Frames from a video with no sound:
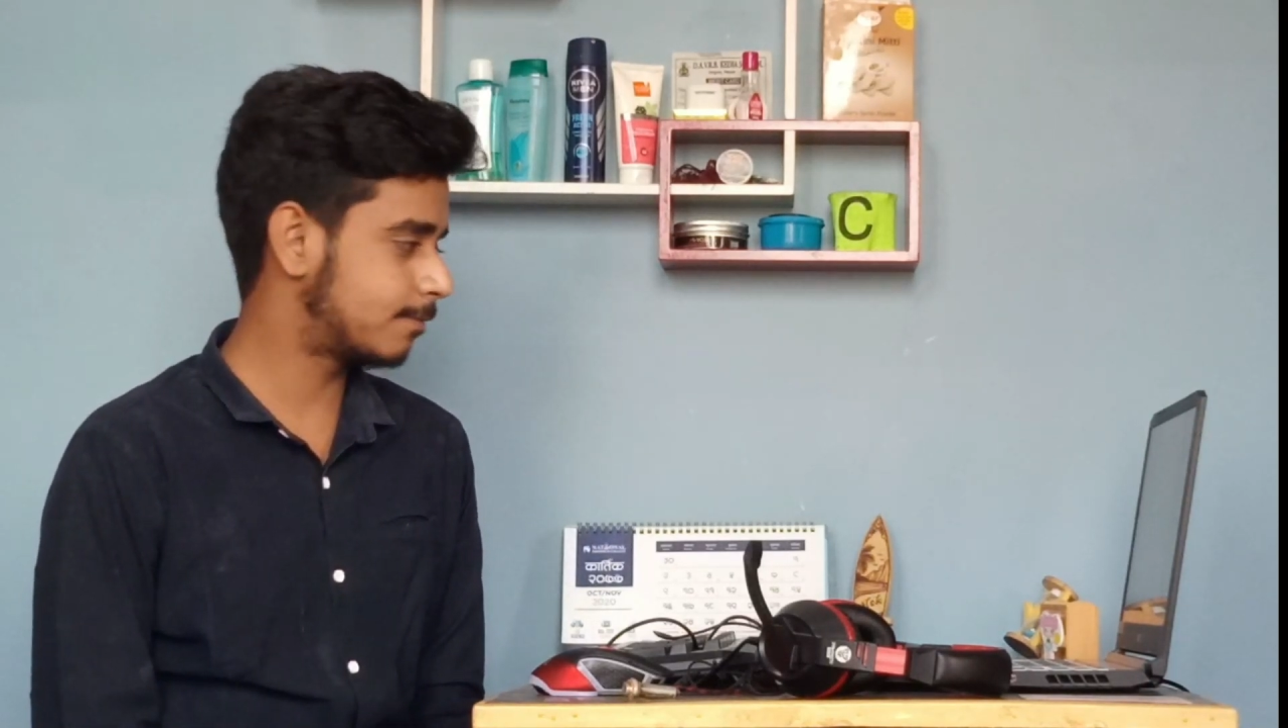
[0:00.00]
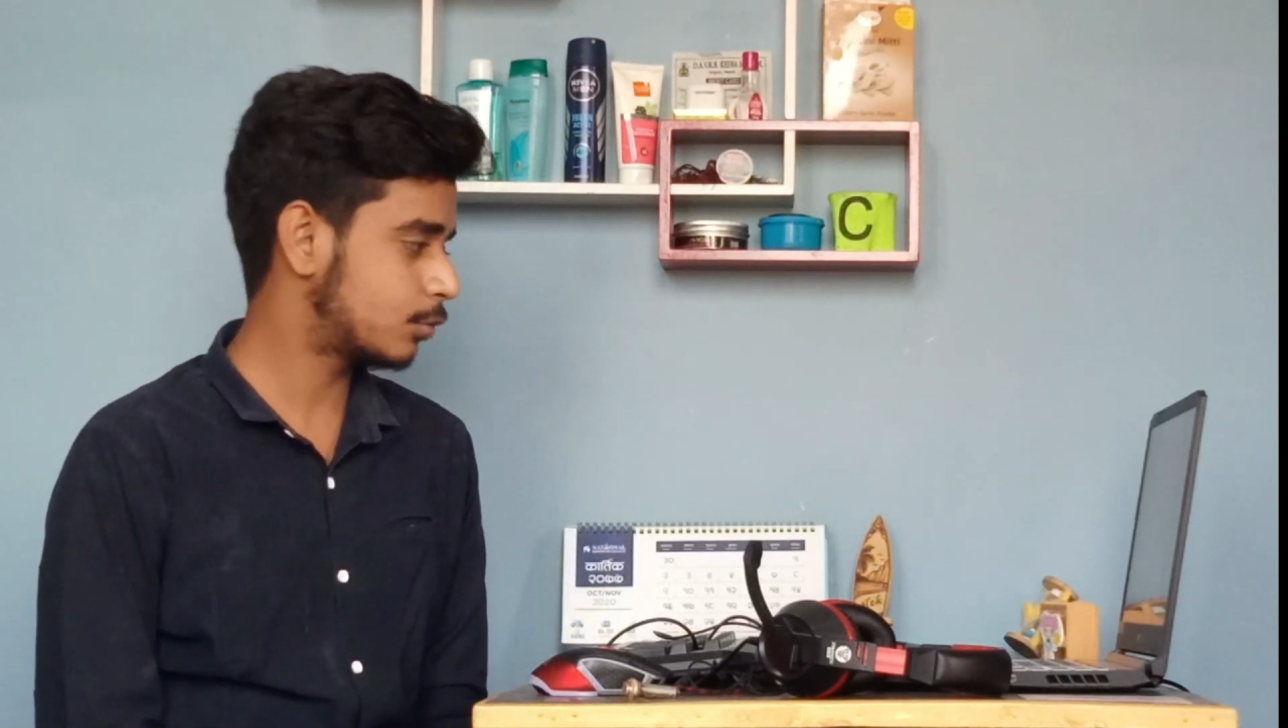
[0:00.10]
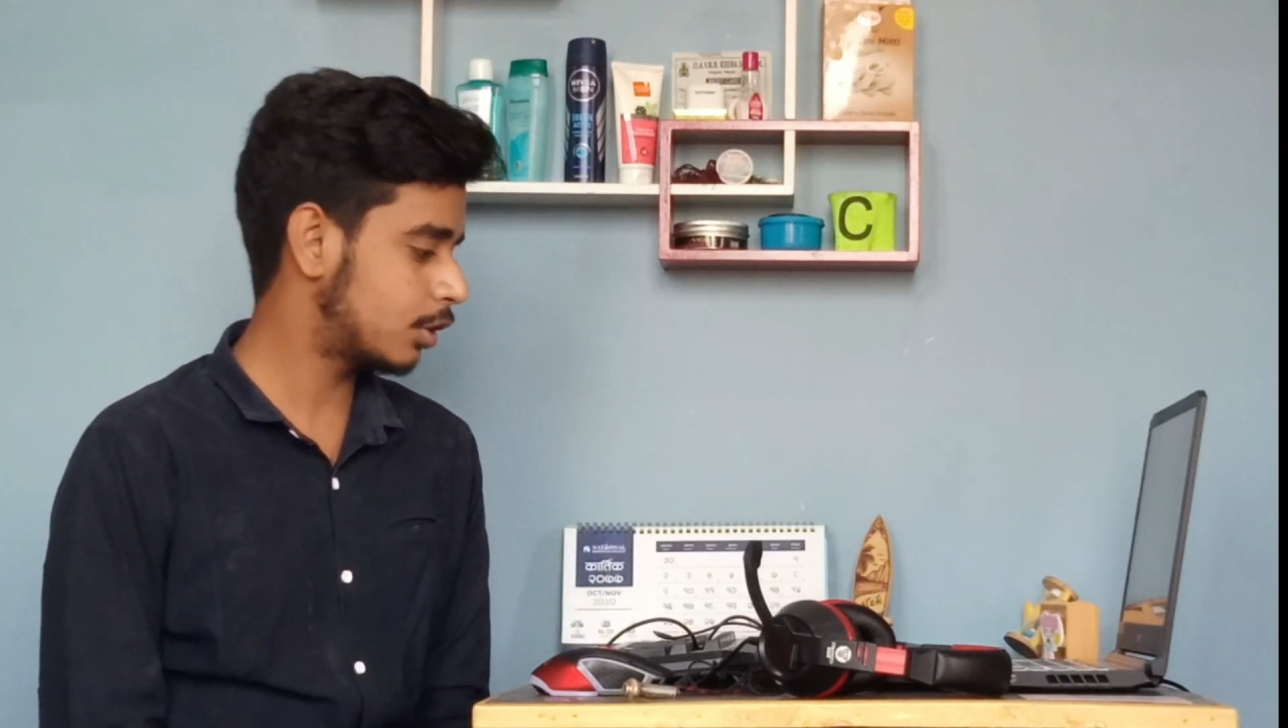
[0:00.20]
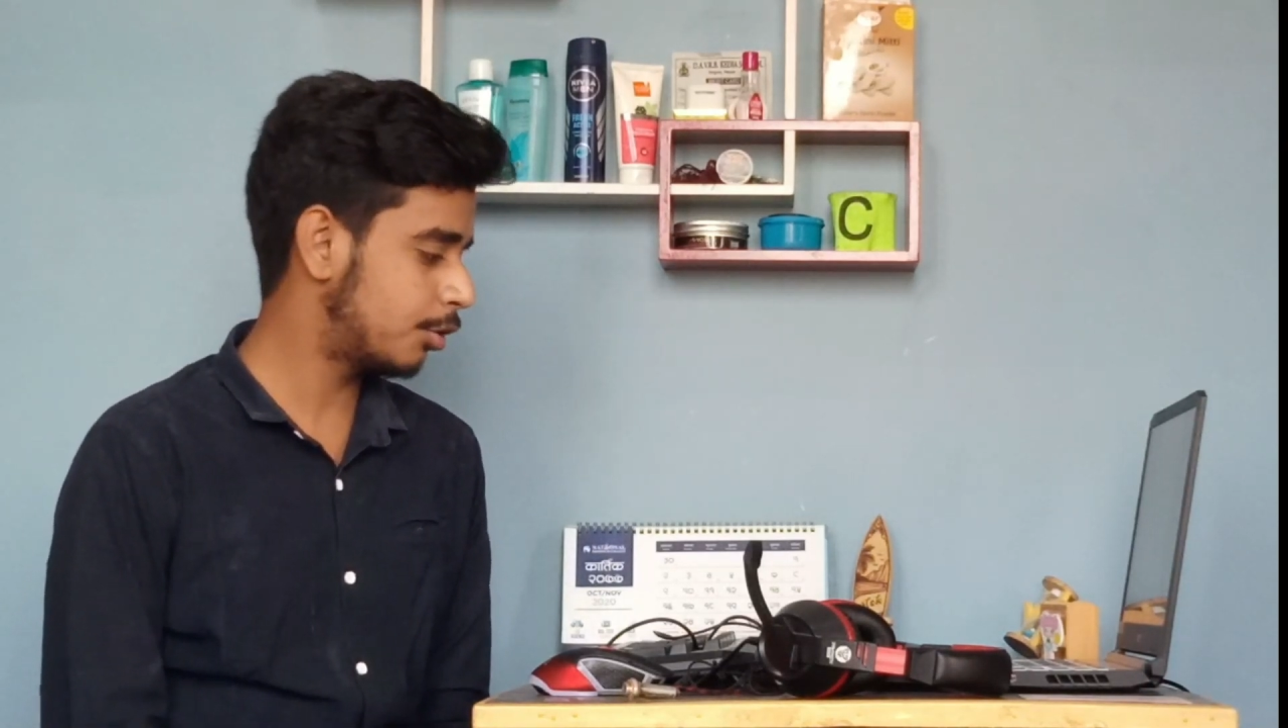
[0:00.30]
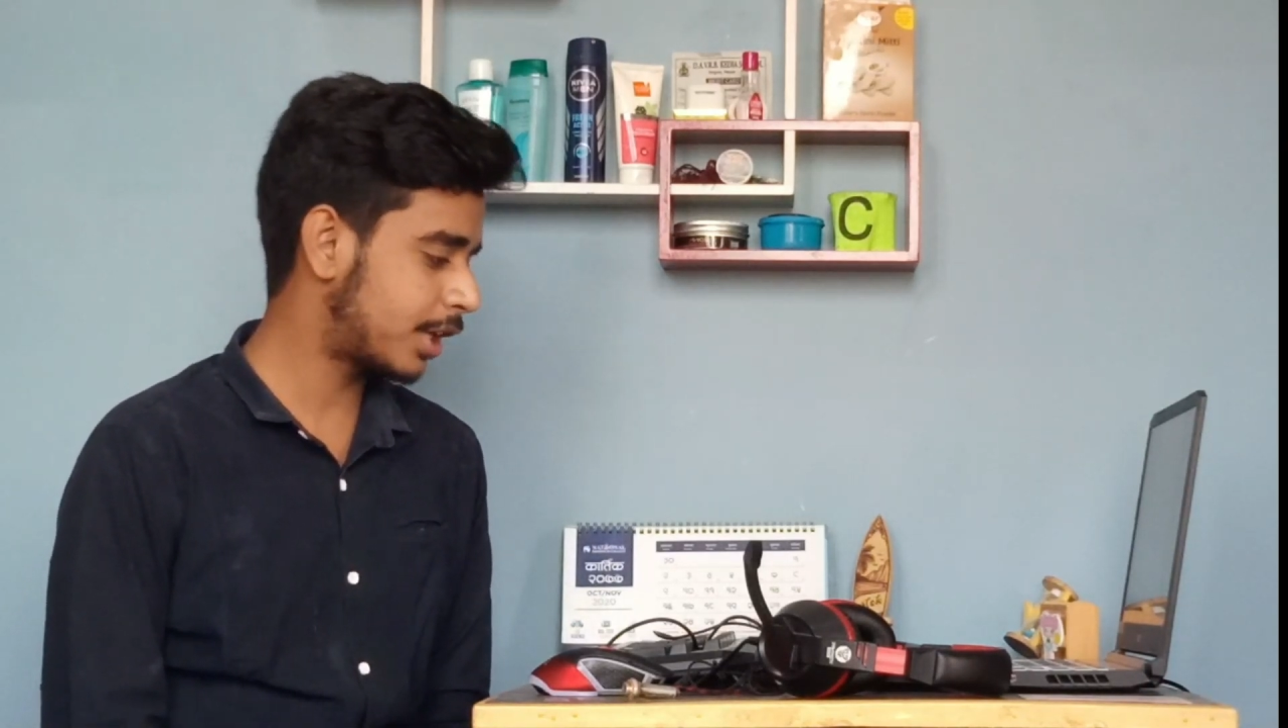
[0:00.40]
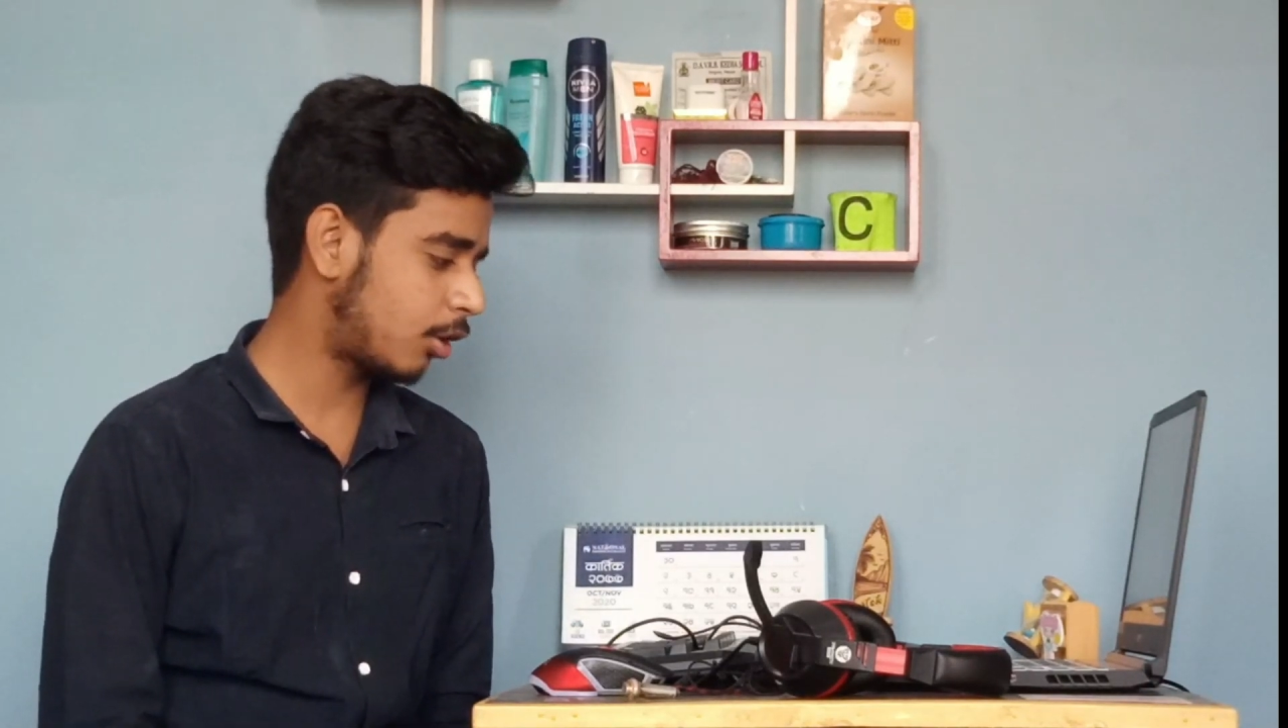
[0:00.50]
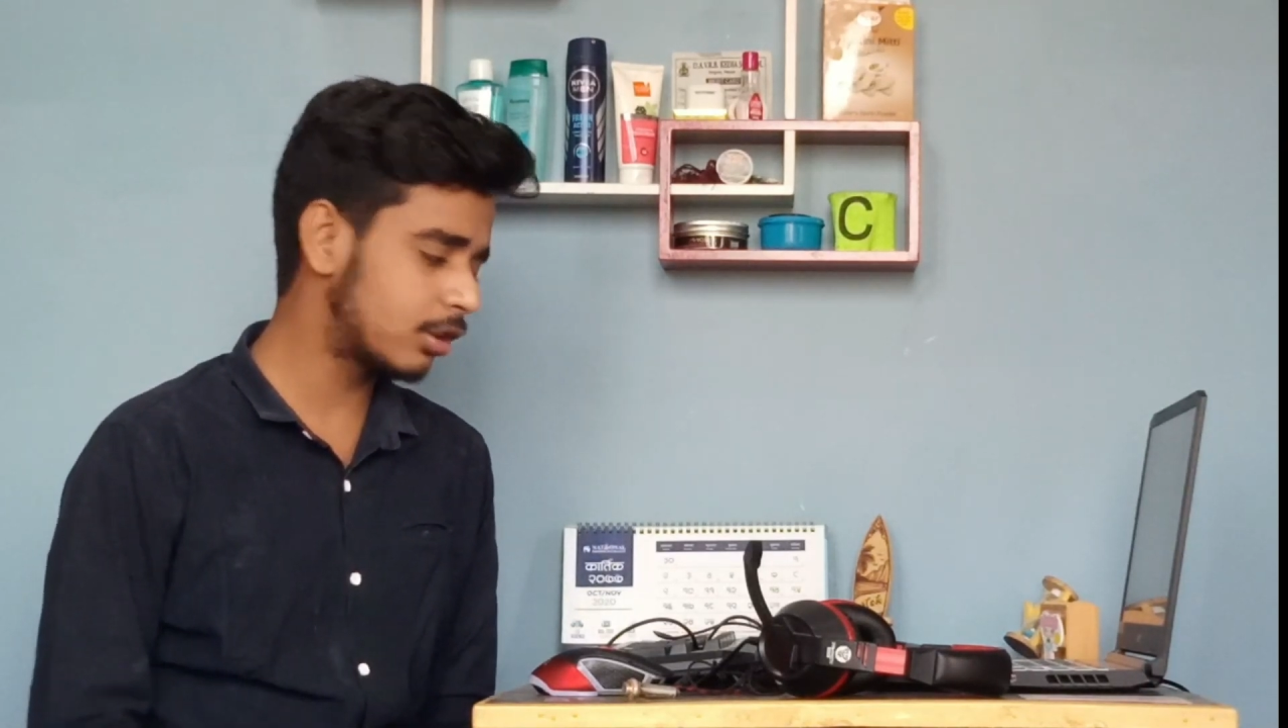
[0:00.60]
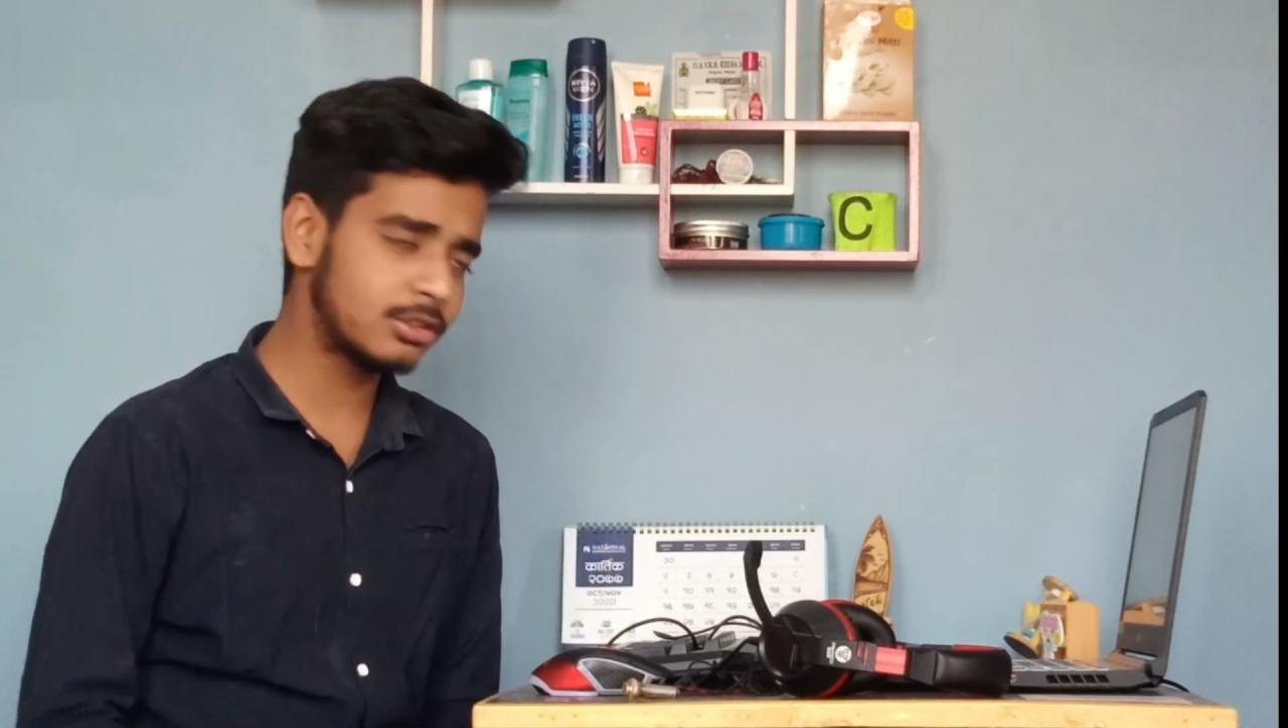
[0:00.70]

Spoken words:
you can also